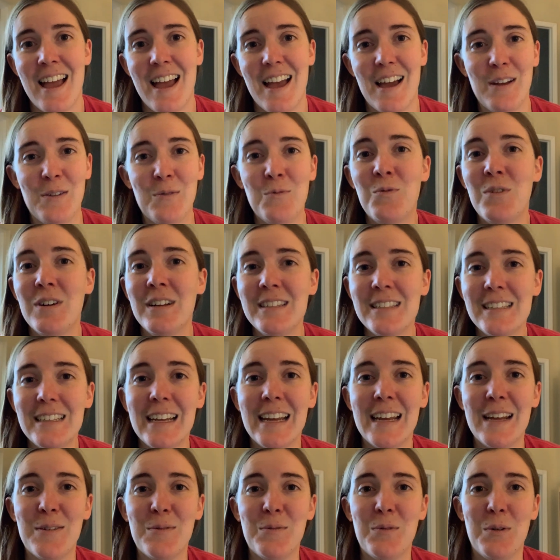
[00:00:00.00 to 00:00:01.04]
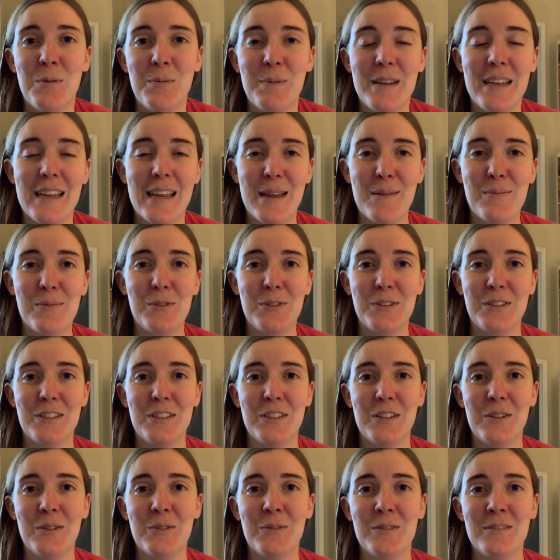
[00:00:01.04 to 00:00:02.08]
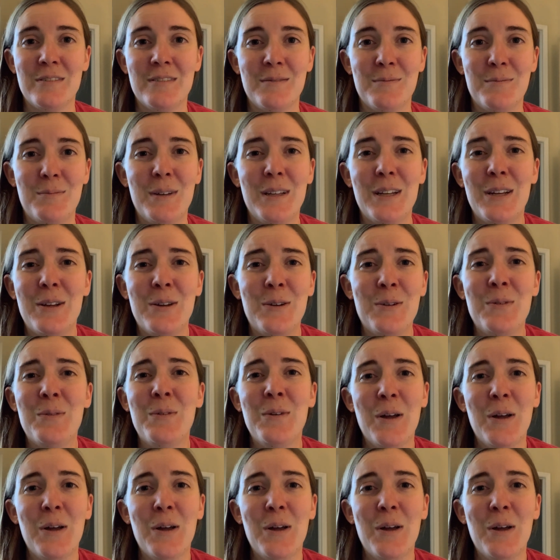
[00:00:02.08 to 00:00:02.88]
And one day we'll be able to, but who